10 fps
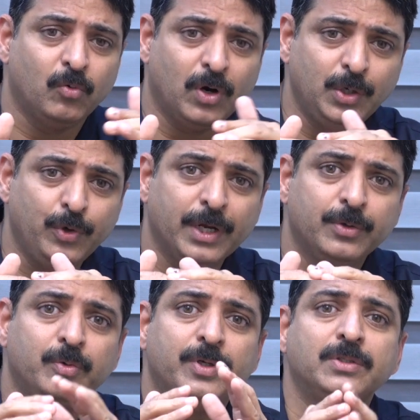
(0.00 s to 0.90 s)
what you can
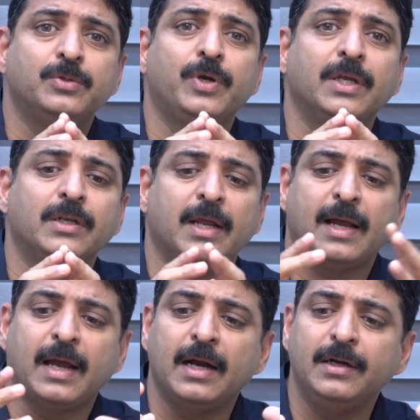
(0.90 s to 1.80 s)
do is you can
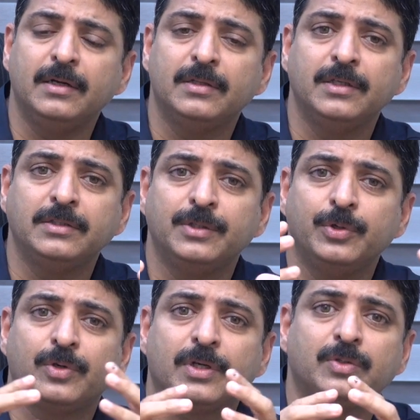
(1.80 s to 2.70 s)
add these
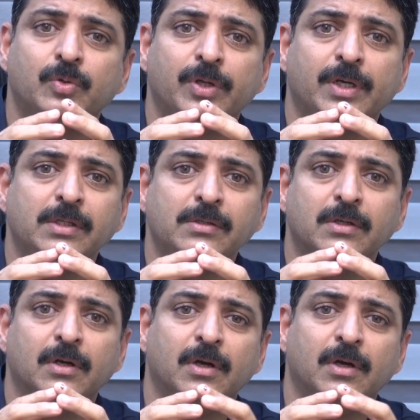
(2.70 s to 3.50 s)
nutraceuticals